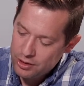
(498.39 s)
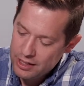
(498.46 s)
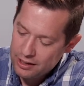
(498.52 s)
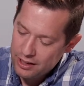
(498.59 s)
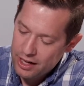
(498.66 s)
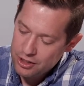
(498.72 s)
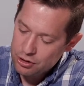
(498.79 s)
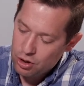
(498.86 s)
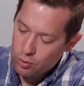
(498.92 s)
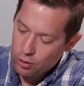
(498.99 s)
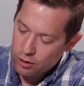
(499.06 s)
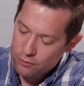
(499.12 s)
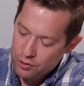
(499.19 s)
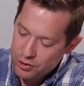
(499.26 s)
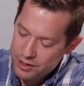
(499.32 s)
theological
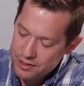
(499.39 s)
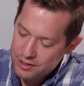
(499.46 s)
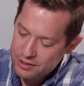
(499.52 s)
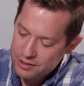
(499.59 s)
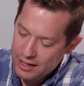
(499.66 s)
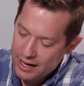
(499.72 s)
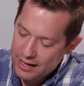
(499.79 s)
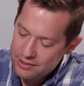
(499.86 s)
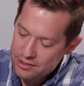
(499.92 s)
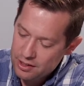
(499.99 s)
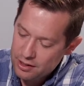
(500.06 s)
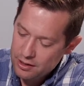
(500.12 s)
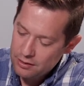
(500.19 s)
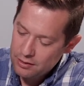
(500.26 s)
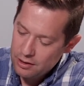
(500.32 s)
word for this is God's
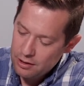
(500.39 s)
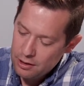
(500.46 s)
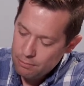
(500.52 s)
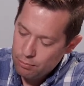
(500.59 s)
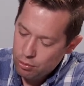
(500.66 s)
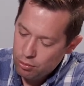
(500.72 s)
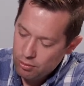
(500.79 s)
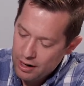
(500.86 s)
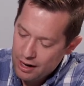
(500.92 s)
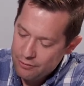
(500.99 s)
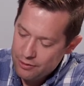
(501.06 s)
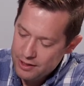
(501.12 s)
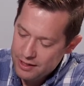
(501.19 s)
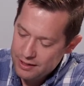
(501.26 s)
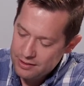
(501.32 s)

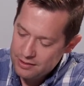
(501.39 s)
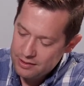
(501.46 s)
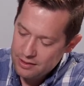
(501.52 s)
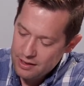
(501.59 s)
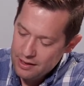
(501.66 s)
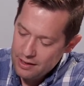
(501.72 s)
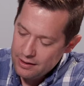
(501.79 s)
providence.